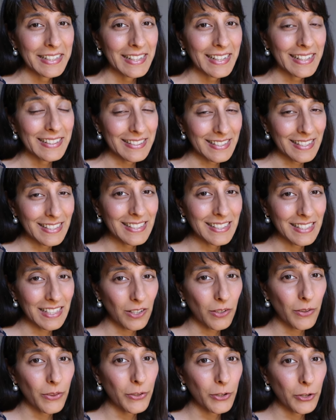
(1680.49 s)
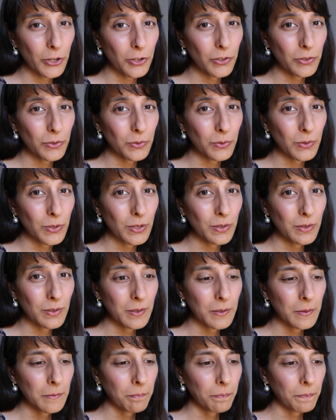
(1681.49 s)
It's the south node.
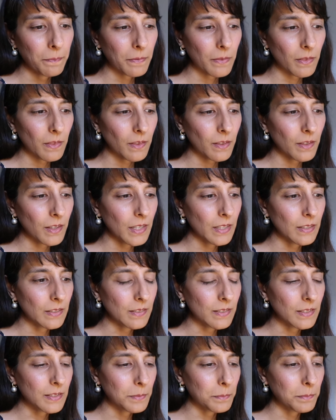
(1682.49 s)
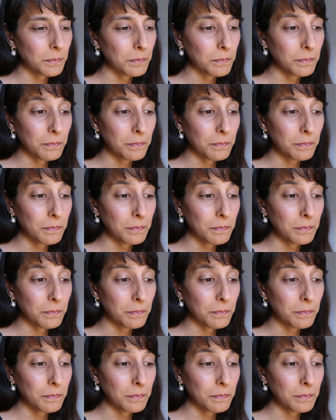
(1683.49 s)
It's